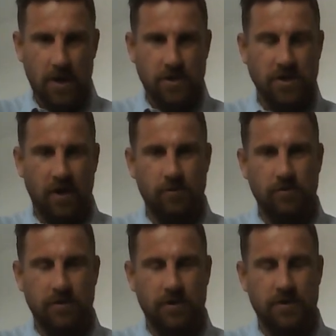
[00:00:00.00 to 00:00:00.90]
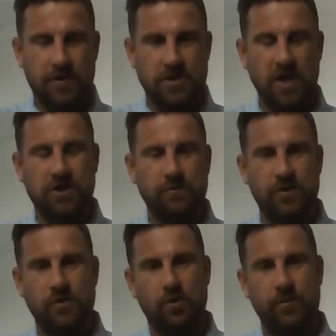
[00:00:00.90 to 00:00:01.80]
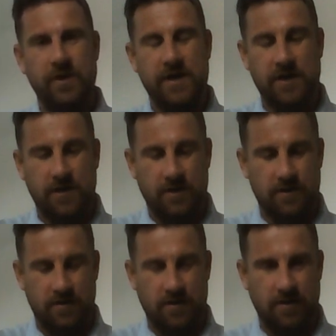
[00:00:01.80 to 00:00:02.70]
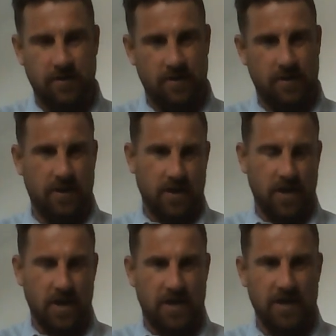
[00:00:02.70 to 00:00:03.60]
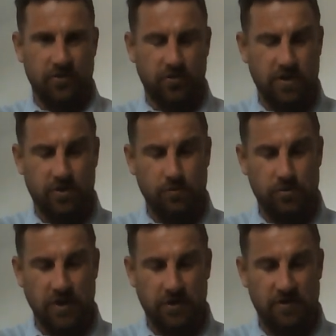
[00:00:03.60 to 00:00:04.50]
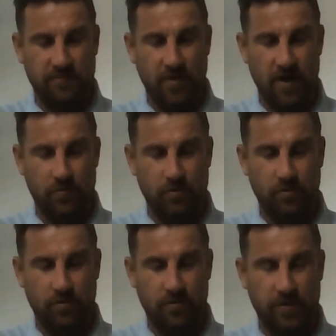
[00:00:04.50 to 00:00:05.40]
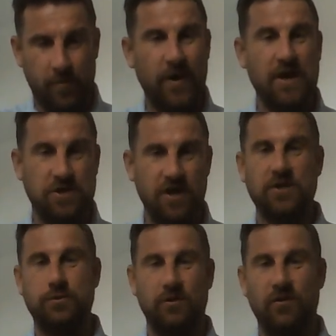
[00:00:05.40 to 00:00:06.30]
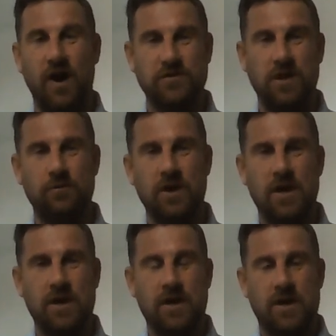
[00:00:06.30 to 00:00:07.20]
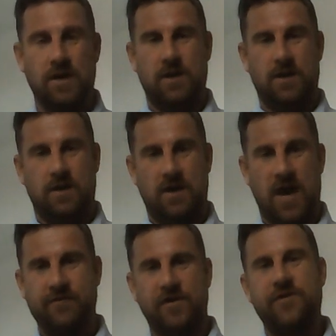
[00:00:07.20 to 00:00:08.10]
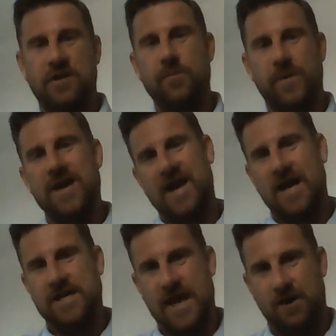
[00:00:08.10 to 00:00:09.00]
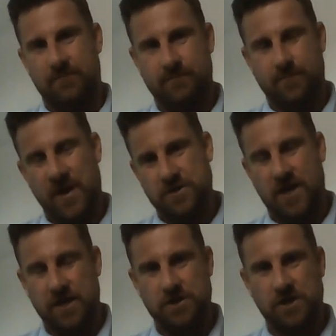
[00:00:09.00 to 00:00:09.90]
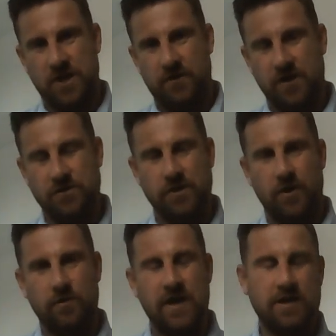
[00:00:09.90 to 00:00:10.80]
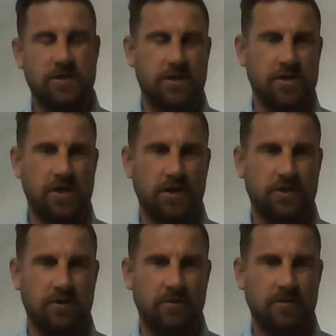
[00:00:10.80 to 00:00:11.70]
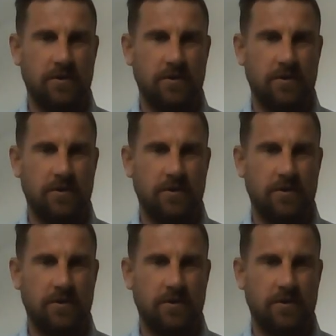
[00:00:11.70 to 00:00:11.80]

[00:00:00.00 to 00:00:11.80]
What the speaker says: So the session would normally, again, a traditional session of mine, will the players start to arrive. So everything would be laid out, best case scenario. So I'll get to the session